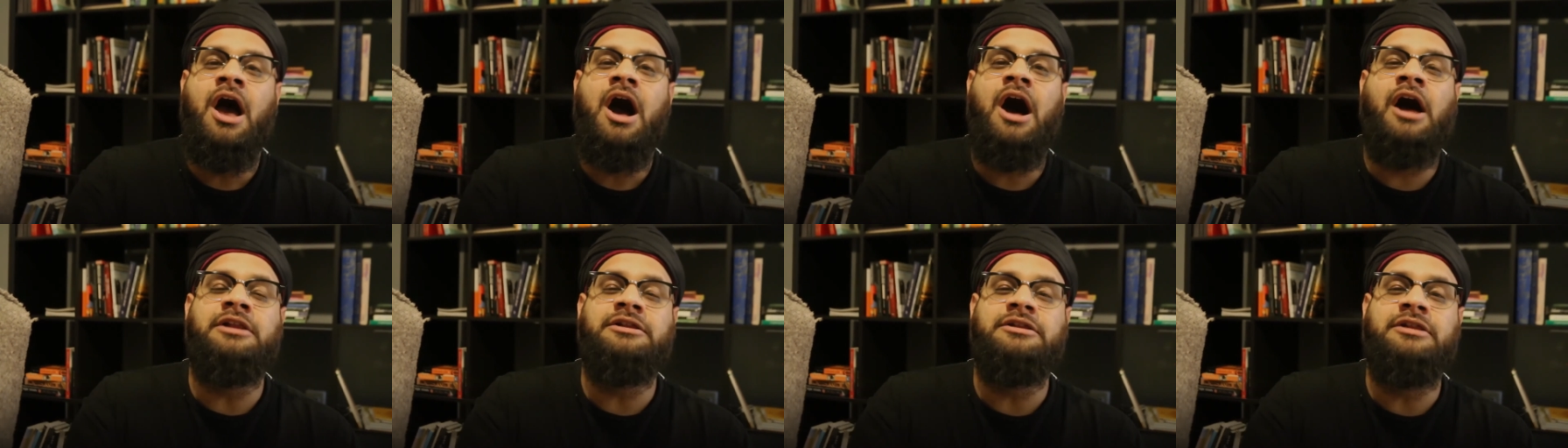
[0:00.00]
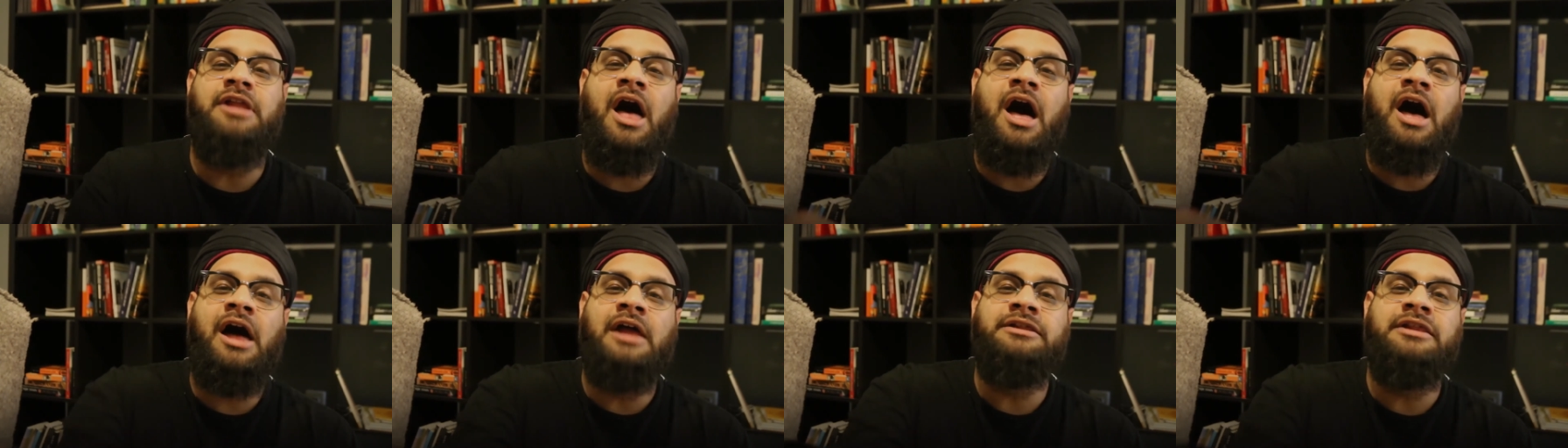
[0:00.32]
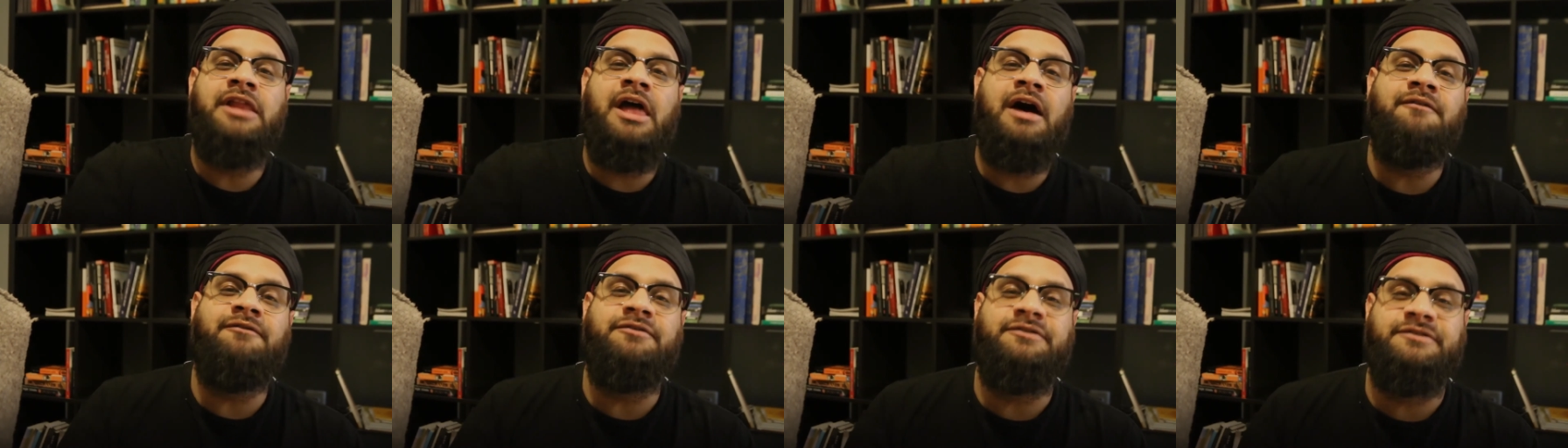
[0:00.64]
Allah
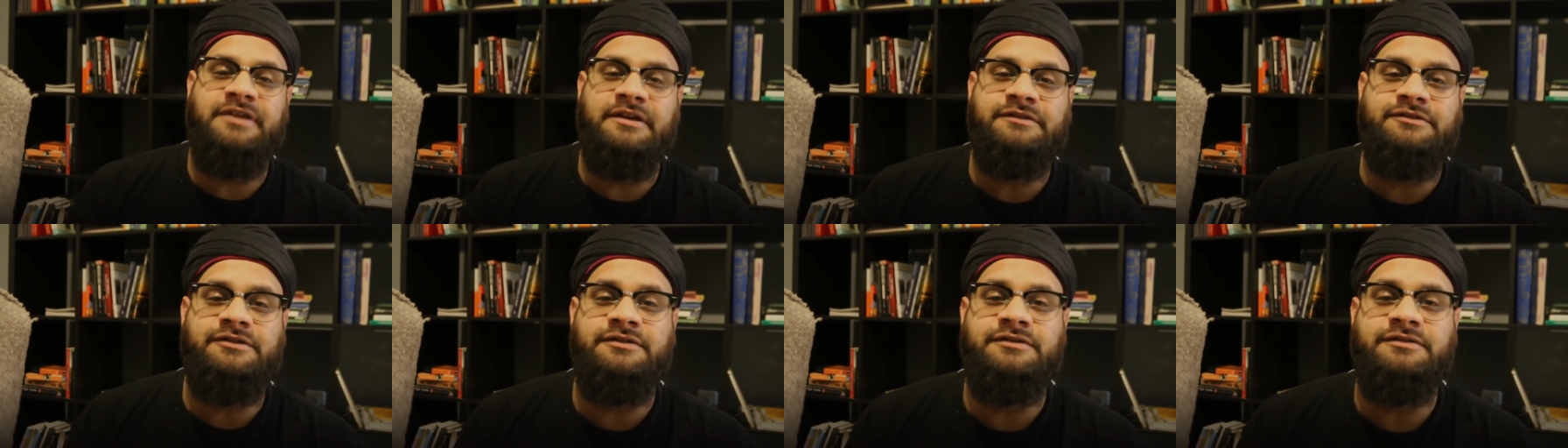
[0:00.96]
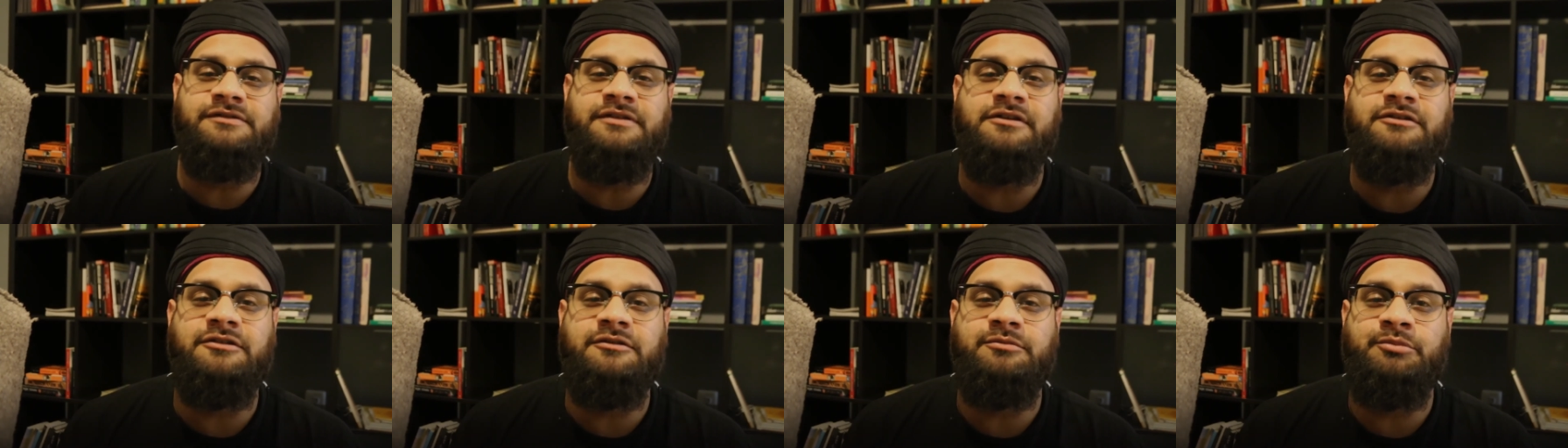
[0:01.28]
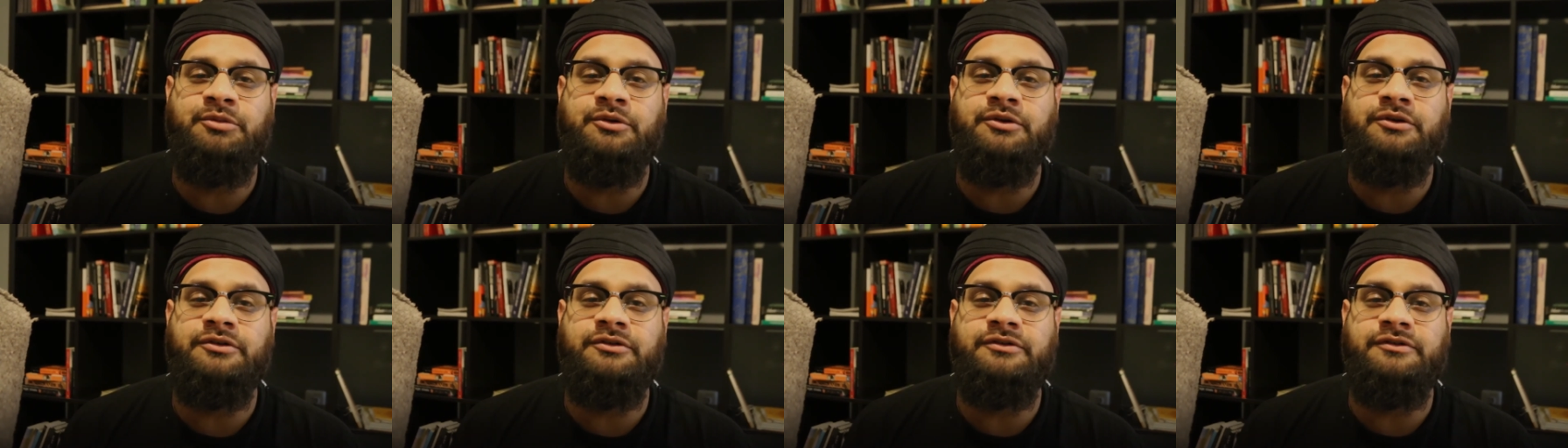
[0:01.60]
loves such and such
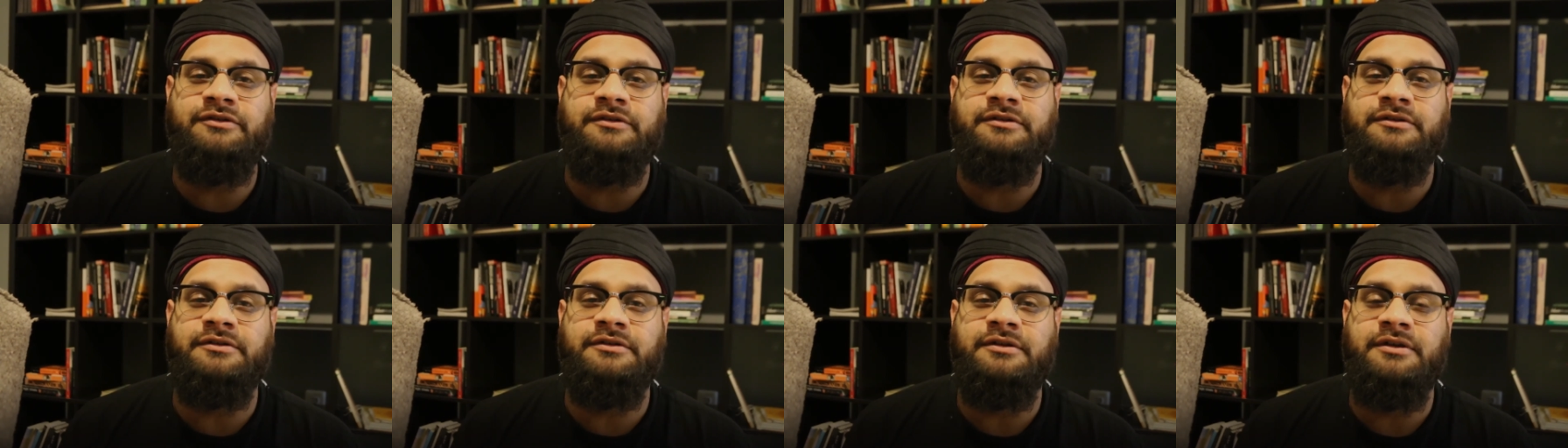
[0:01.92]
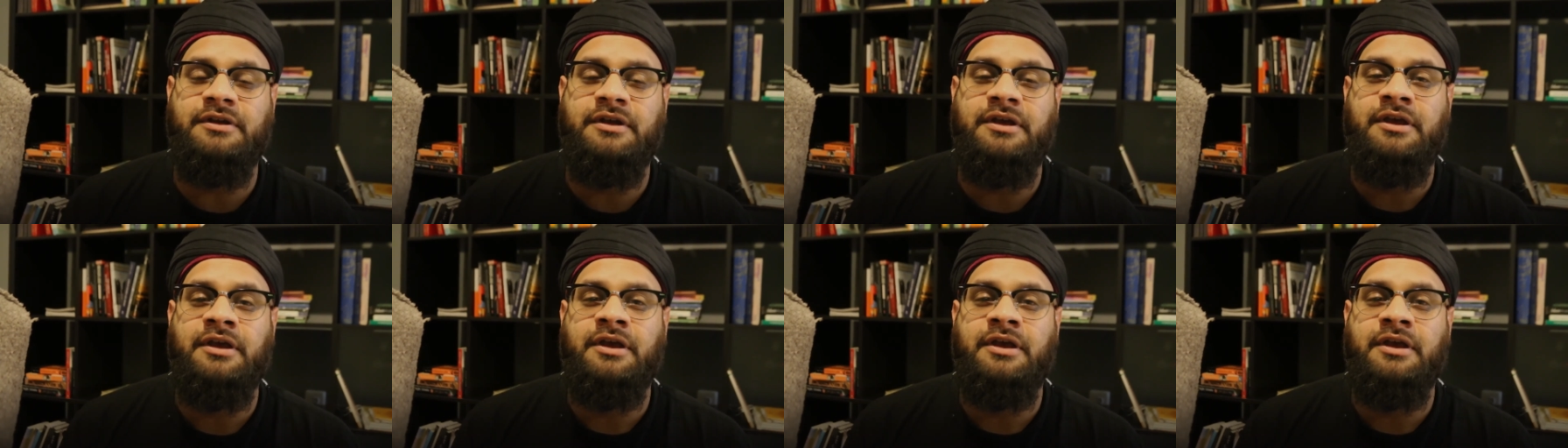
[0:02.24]
person,